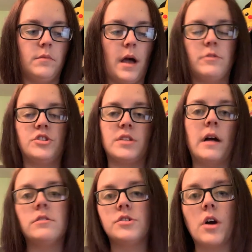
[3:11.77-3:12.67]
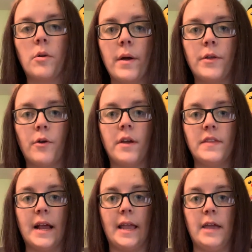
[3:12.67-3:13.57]
I'll just talk about the grade
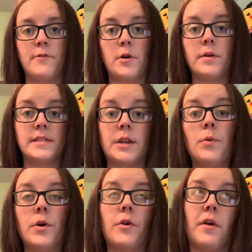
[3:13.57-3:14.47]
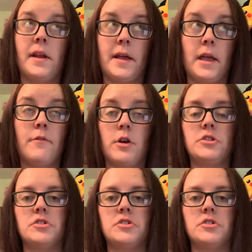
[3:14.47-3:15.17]
that I gave her, because I know what grade I gave her.